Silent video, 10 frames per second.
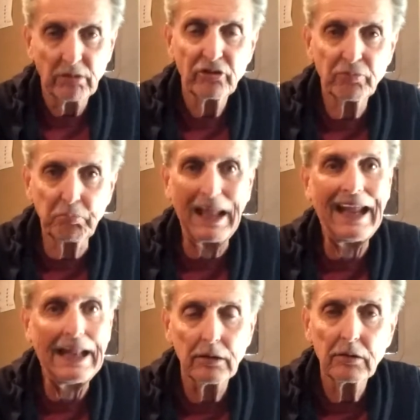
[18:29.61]

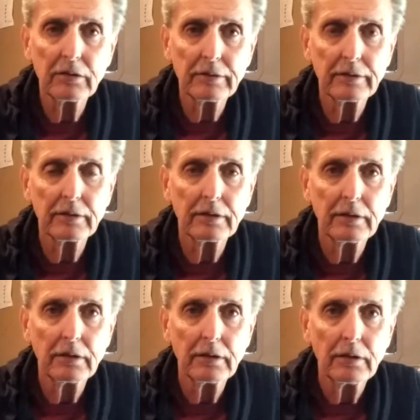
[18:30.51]
splat.
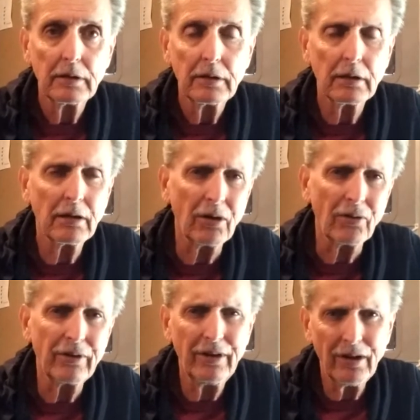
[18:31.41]

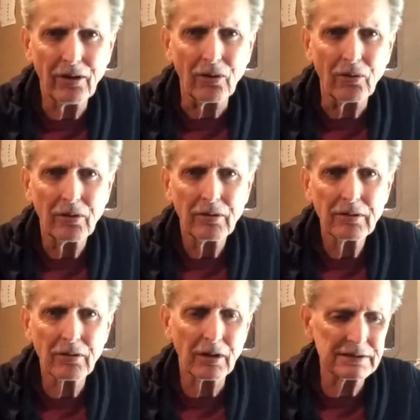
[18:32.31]
Oh no,
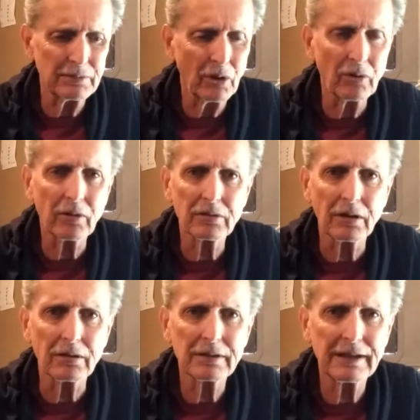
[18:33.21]
Quasimodo
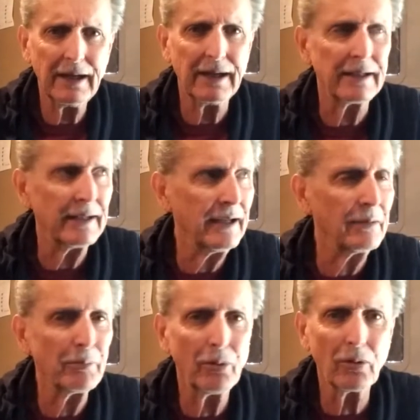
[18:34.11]
thought. God
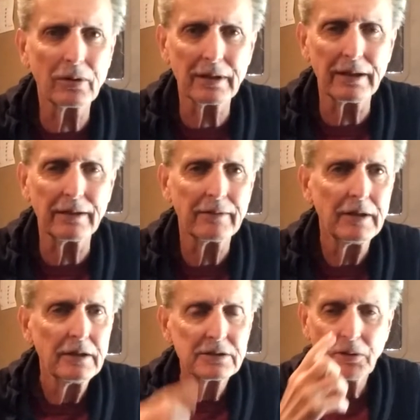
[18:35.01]
damn, poor thing.
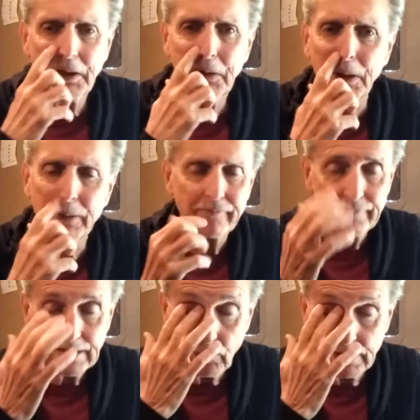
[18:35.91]
So anyway,
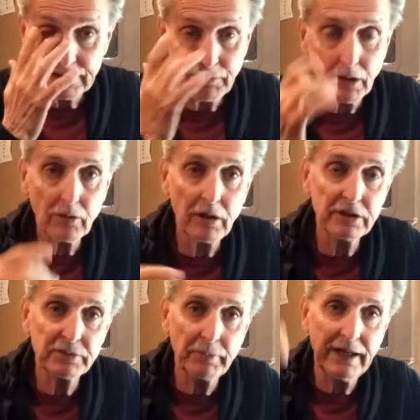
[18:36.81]
Quasimodo
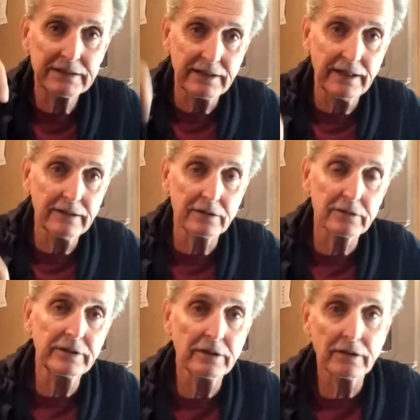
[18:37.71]
hunchbacks down the
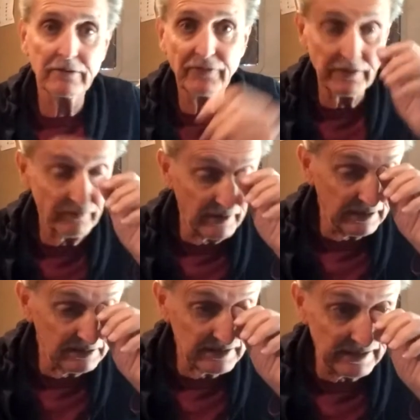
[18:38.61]

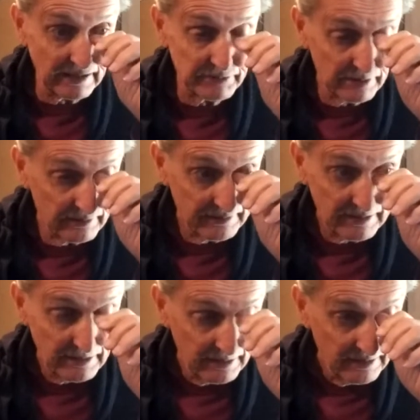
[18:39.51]
315 steps
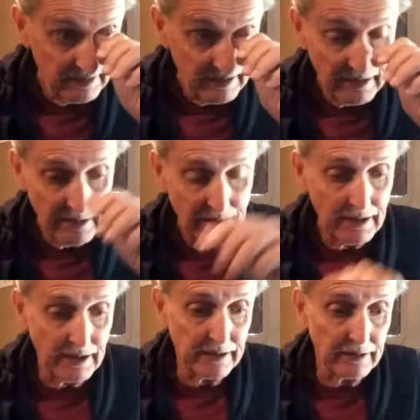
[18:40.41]

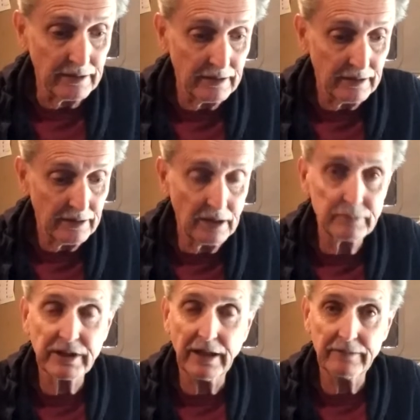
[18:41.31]
and
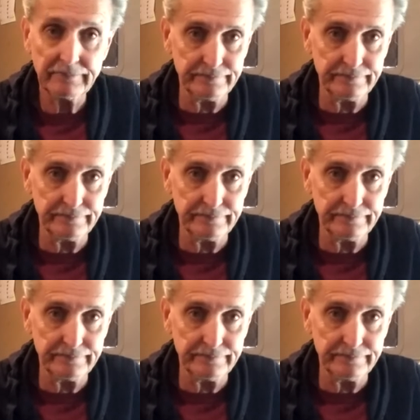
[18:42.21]
comes out.